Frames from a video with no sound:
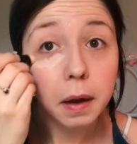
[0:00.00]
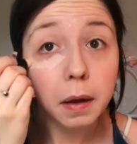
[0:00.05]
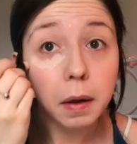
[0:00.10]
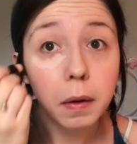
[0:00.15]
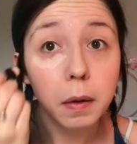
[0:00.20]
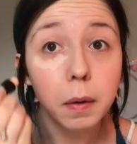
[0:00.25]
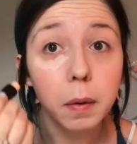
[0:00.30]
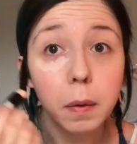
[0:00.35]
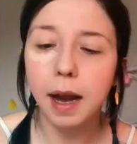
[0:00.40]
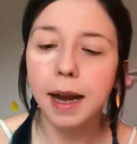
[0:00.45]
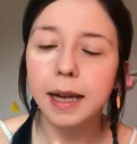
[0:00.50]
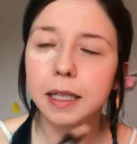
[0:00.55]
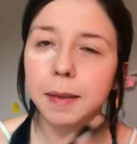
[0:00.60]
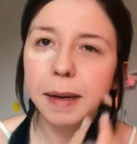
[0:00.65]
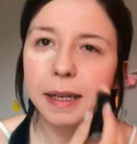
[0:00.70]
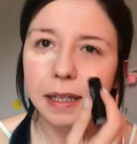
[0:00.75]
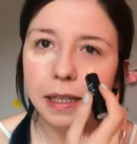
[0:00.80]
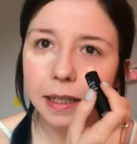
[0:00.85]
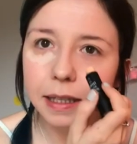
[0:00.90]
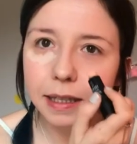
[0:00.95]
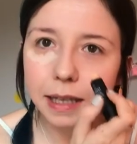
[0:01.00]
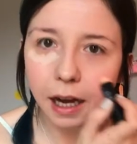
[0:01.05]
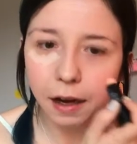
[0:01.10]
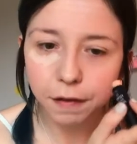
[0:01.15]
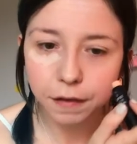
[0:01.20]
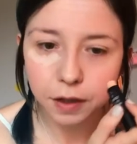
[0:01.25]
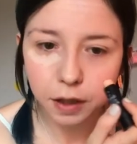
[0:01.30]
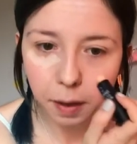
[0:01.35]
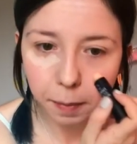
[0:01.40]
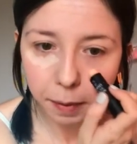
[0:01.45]
Oh, it is a bit
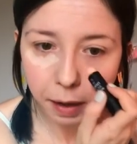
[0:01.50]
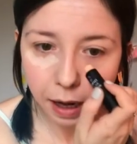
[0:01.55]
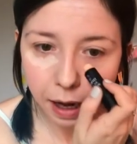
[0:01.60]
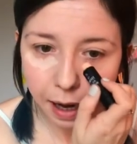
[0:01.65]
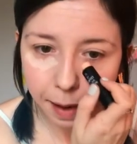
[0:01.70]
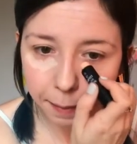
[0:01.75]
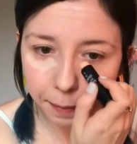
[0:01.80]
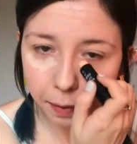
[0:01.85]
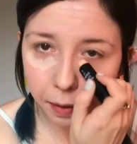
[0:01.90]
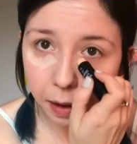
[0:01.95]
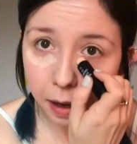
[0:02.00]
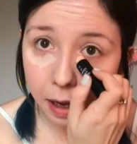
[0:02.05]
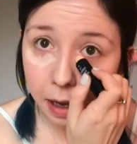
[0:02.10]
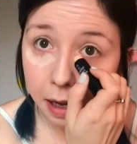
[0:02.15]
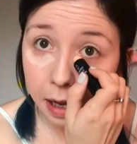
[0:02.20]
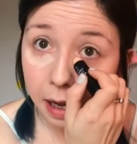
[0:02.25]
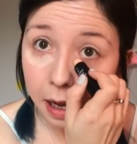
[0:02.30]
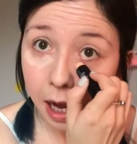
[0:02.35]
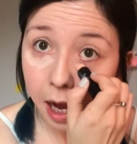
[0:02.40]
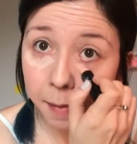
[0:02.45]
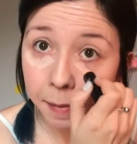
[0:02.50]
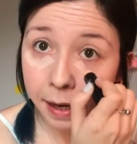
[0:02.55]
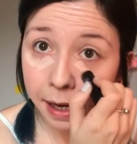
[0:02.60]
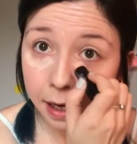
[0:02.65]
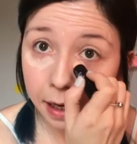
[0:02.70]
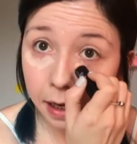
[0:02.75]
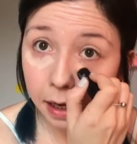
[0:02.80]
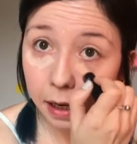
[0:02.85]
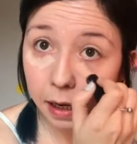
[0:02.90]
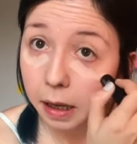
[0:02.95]
stiff to apply, but I
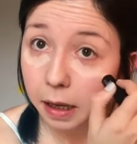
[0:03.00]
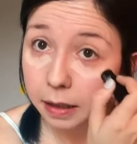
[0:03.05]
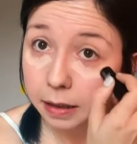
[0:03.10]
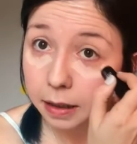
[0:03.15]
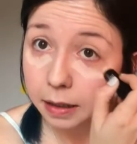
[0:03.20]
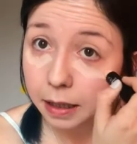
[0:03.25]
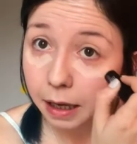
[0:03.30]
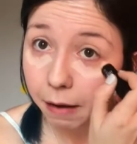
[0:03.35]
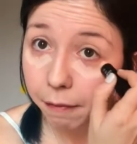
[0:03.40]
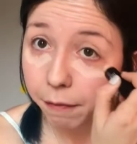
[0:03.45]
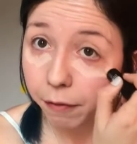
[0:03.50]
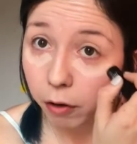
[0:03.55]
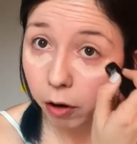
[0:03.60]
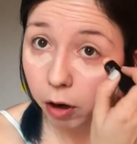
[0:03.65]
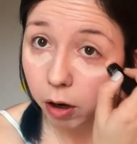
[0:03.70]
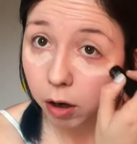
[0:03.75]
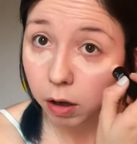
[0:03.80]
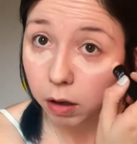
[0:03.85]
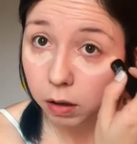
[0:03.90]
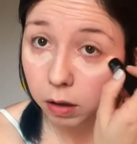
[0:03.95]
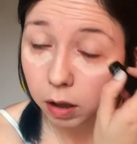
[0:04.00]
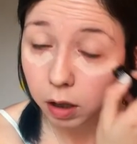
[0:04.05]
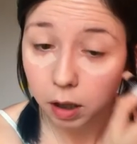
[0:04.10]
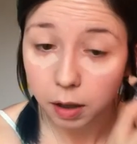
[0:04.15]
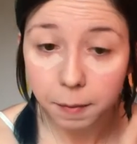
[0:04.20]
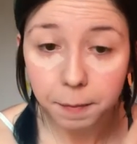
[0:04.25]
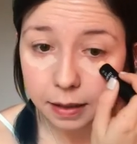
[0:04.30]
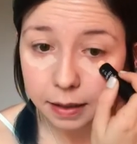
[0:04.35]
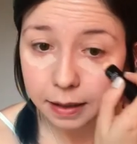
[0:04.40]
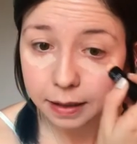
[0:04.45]
mean, that's the same for all
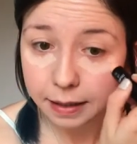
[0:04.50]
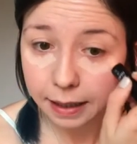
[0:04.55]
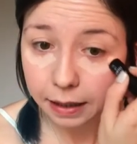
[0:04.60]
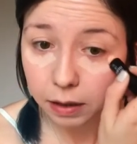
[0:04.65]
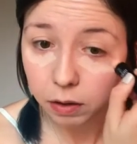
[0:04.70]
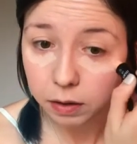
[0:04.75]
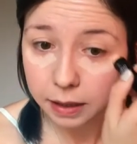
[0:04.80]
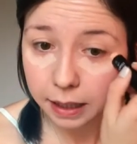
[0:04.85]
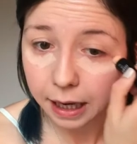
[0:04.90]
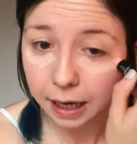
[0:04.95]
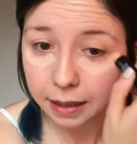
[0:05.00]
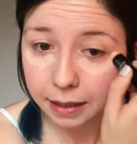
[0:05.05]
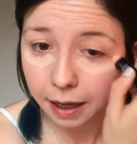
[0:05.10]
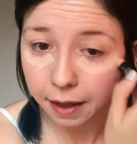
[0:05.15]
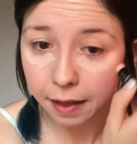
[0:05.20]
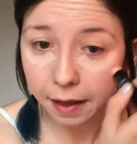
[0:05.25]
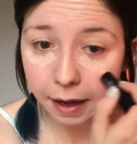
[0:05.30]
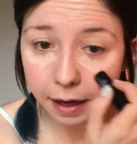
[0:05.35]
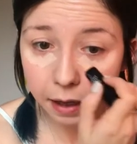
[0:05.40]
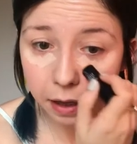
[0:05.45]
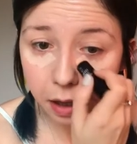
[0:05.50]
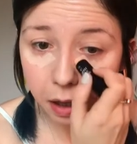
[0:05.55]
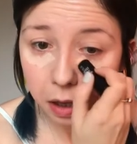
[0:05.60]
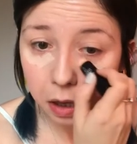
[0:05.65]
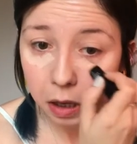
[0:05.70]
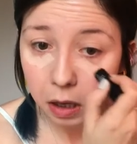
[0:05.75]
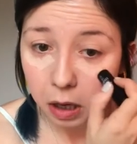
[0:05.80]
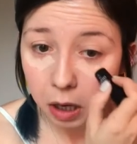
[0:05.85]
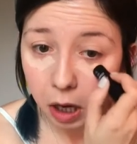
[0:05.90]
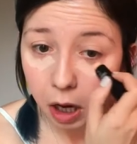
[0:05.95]
stick concealers, I think.
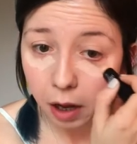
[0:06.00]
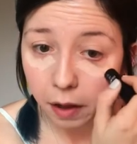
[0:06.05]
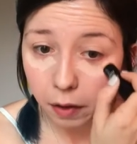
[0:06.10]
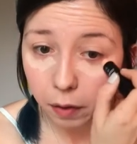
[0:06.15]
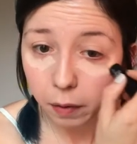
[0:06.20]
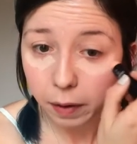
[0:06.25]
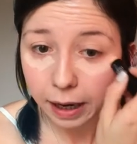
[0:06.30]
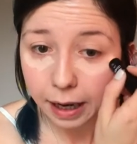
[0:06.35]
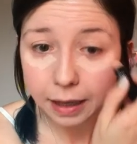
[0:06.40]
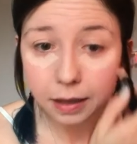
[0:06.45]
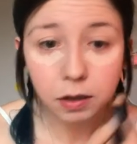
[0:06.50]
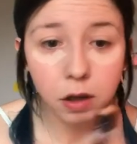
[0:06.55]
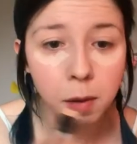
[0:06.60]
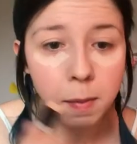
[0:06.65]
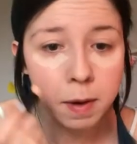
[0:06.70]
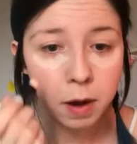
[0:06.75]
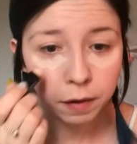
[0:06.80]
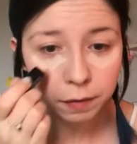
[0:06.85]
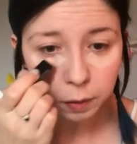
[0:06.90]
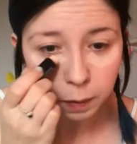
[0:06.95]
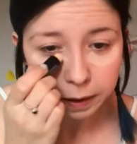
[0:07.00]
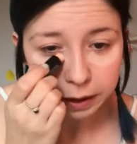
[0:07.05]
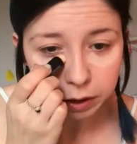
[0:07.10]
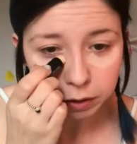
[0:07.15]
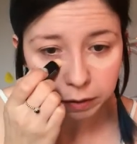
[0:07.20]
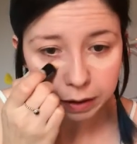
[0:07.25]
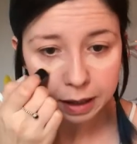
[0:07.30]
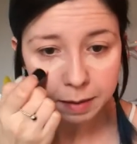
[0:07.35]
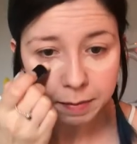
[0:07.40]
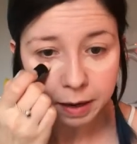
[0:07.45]
Although it is coming off quite
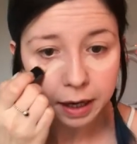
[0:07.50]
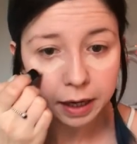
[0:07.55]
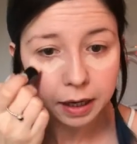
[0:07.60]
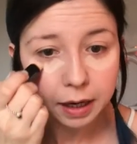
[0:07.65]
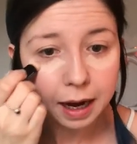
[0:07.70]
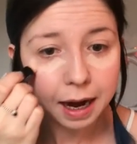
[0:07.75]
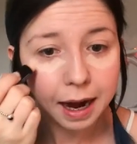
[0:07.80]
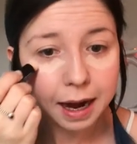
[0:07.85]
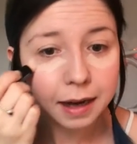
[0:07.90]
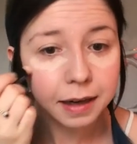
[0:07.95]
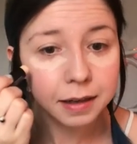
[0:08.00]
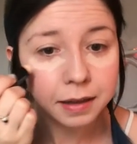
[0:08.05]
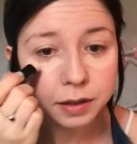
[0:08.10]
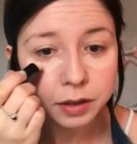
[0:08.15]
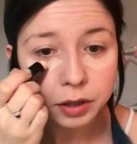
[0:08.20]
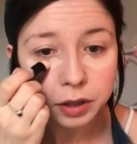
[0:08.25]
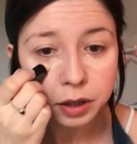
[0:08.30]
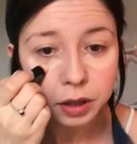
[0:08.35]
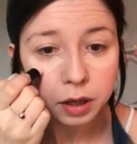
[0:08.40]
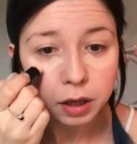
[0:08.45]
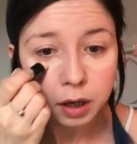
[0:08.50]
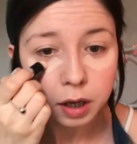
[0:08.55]
creamy and